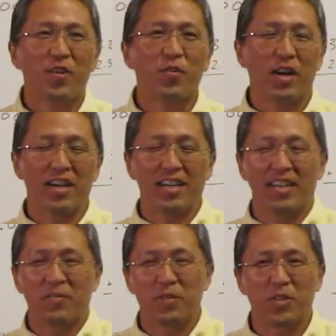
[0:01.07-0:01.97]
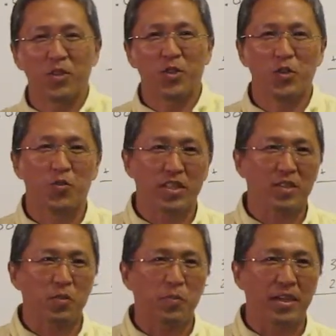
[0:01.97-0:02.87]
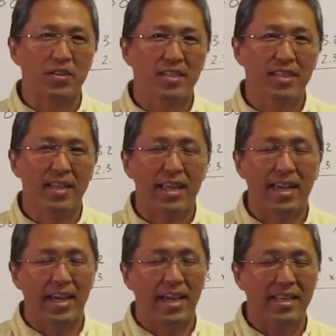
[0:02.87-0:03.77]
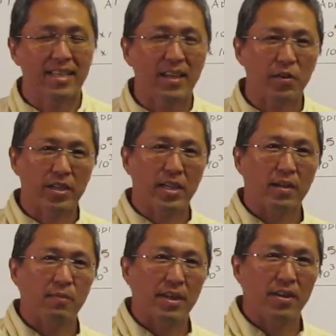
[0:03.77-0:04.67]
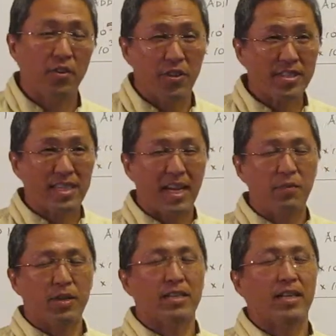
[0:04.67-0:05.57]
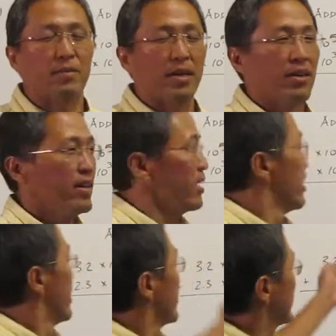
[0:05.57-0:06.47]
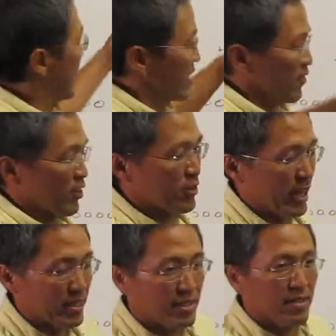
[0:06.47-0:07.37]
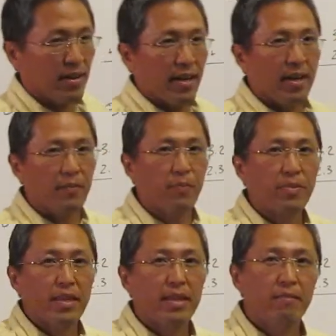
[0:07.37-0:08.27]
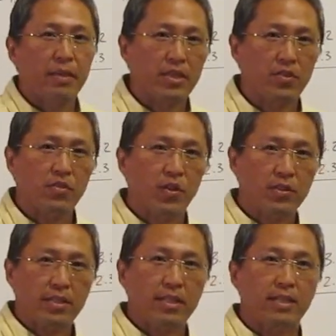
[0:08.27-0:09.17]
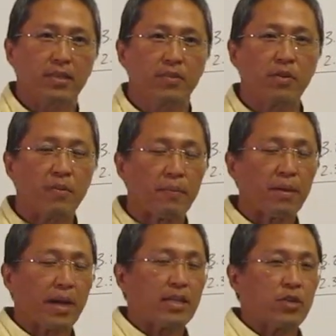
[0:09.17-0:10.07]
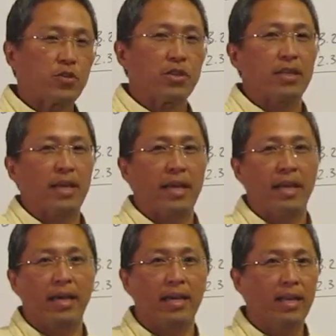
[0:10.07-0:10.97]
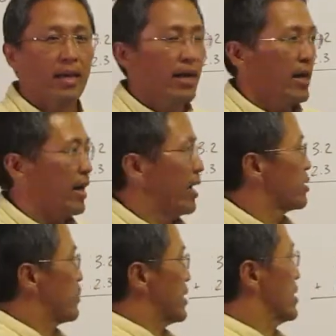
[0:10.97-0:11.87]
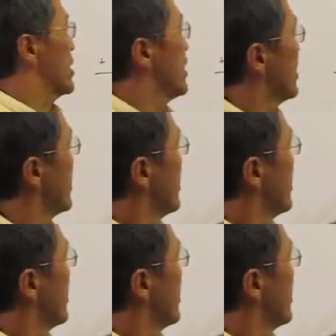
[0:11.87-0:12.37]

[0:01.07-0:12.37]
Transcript: Welcome to Physics with Miyoshi, and today we're going to talk about, or this time, we're going to talk about scientific notation. Um, make sure folks can remember how to use it, and uh, especially in